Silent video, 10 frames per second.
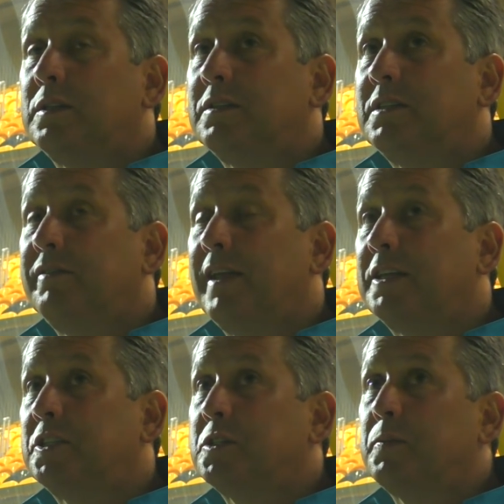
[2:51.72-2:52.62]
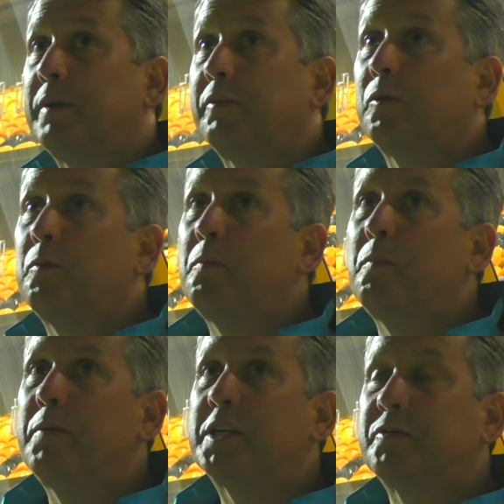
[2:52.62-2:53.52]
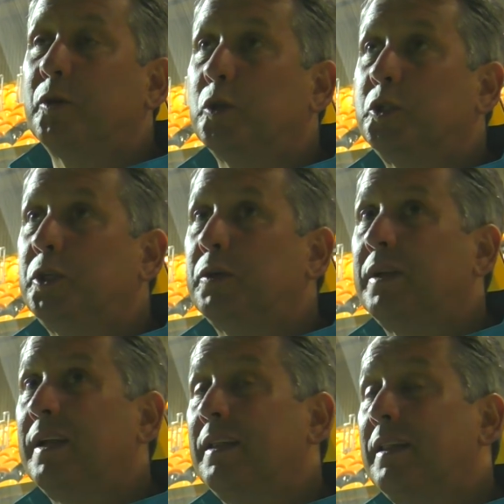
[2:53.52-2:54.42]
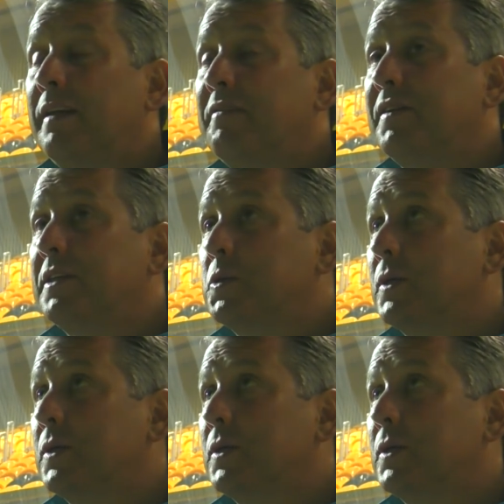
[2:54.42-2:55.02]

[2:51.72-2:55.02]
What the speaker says: the deflection's a bit of a misfortune, and then they're first